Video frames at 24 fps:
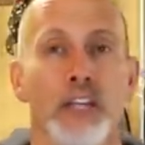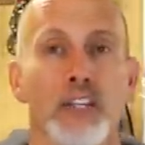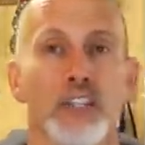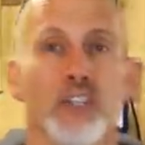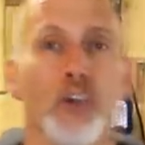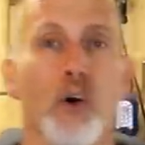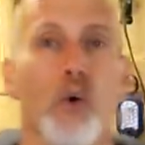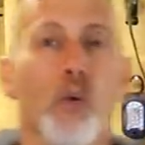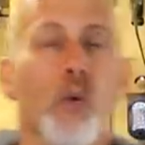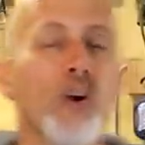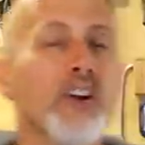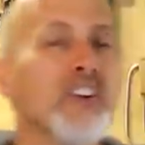
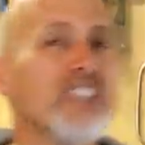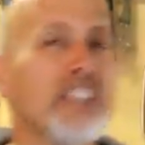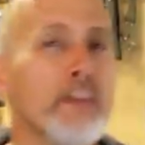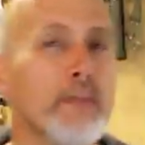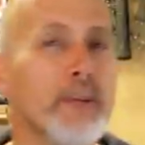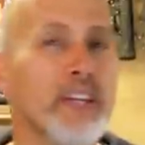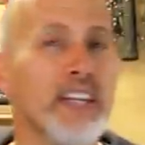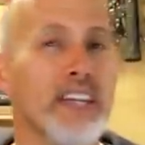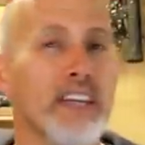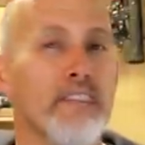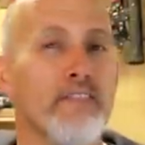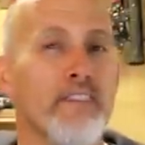So, what are
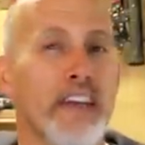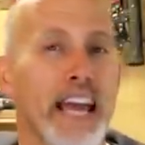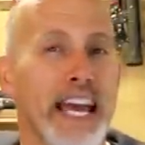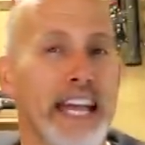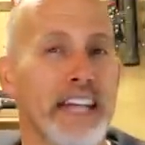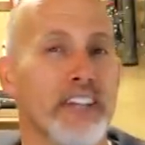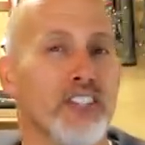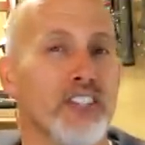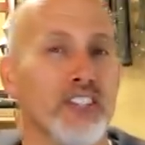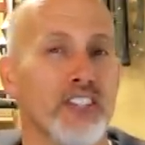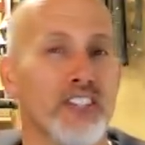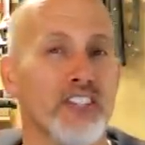some of the
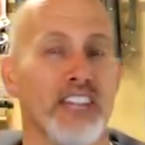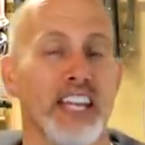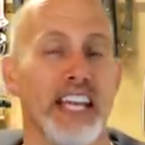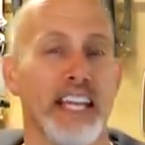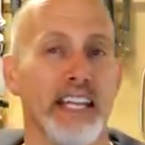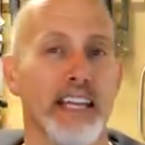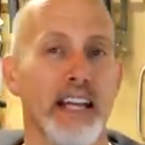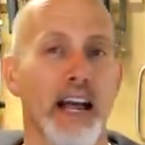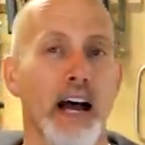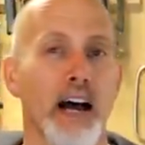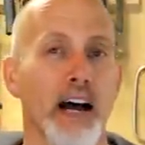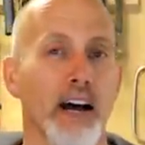advantages
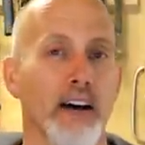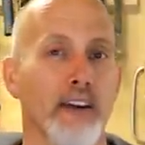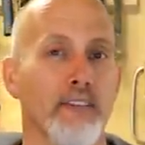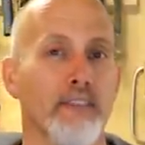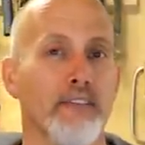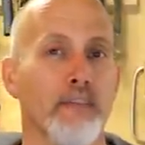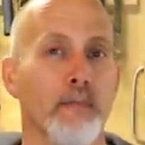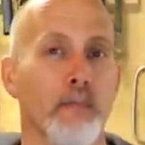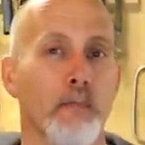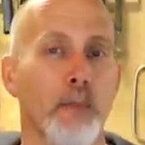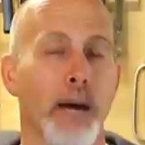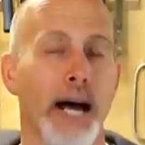then
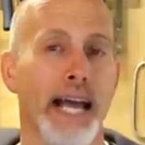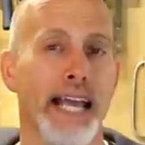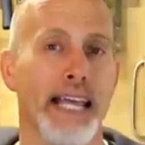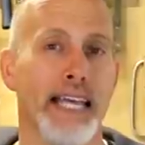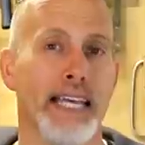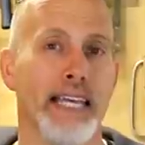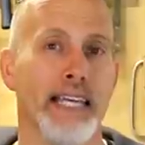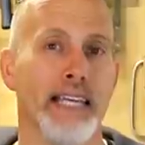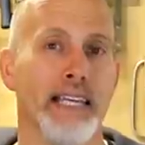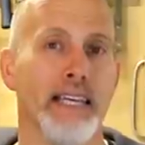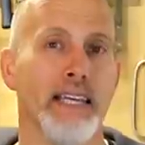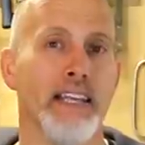of
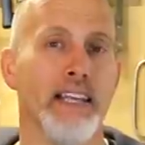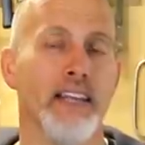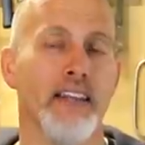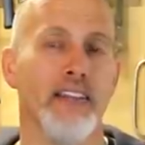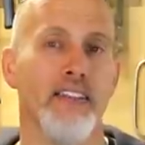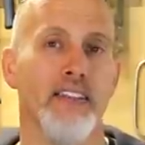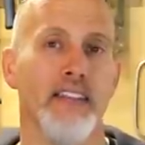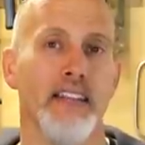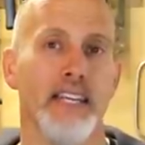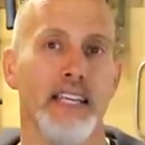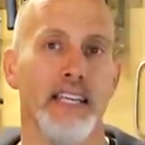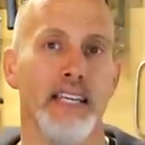buying
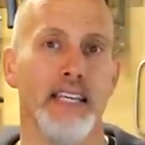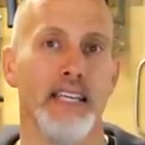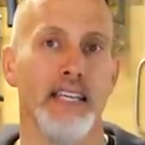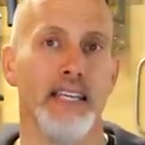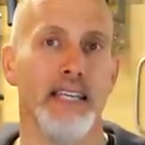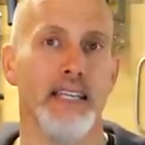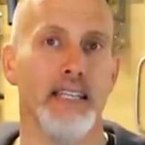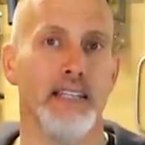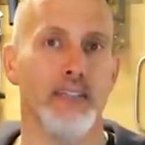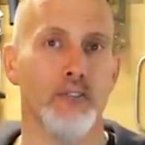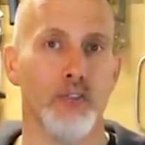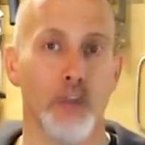
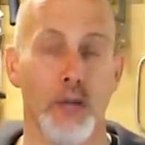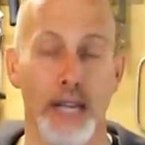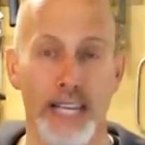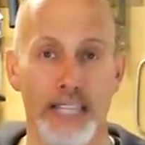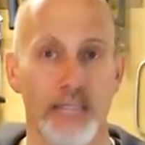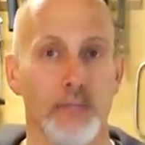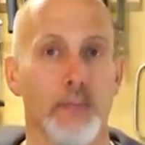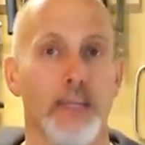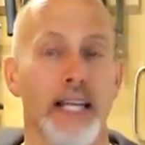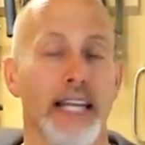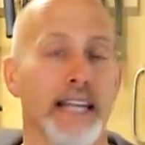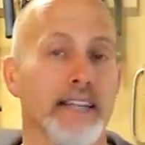the
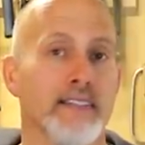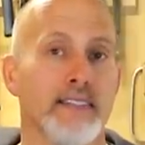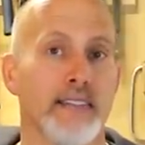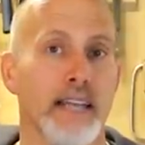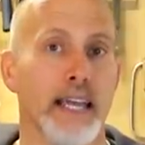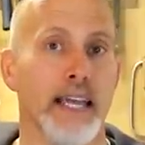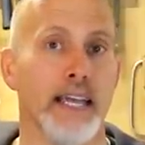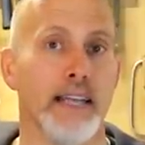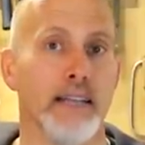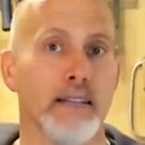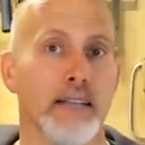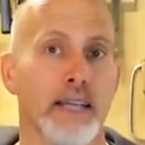transplants
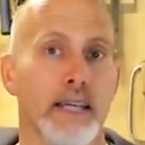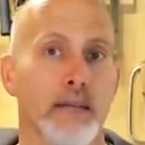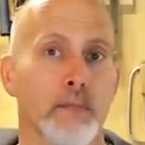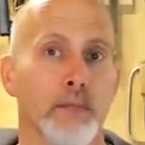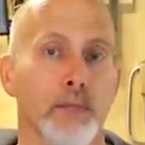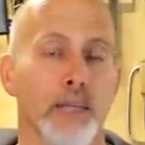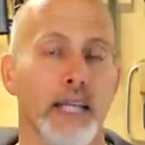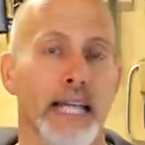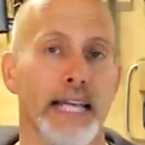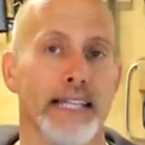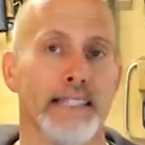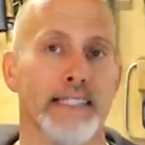and
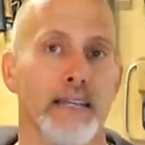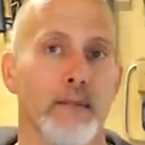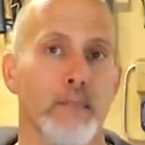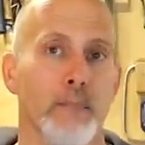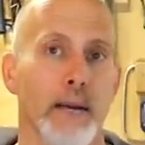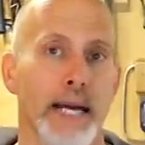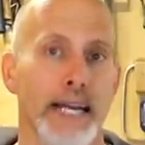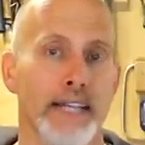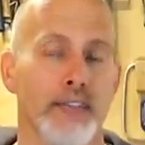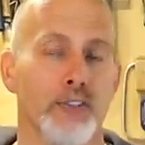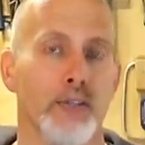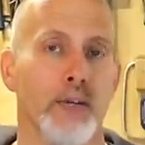and planting
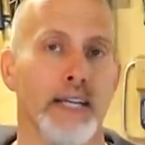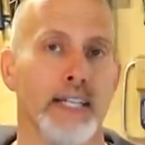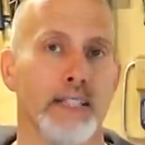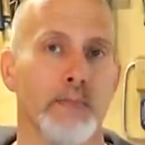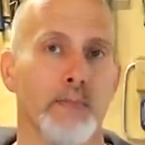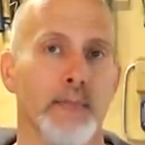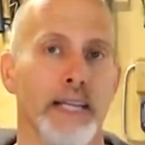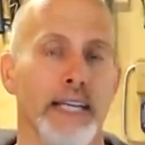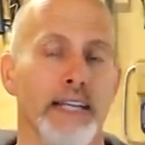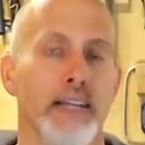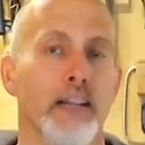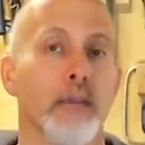by
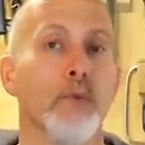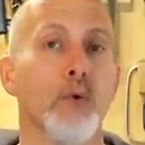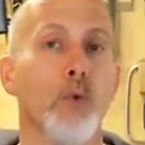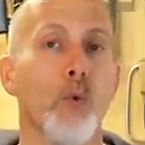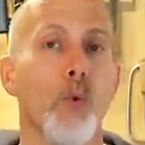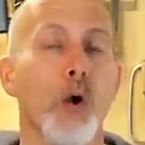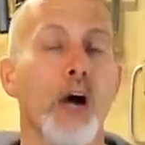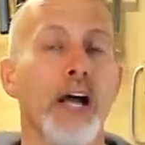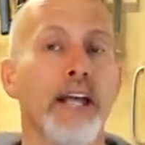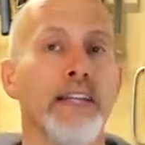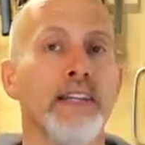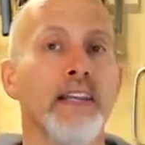transplant? Number
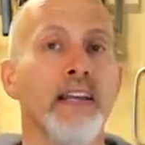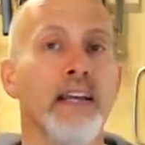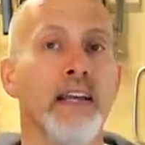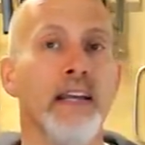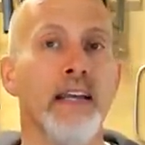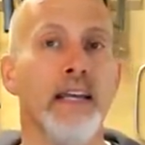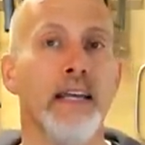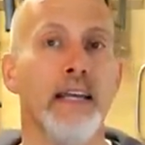one,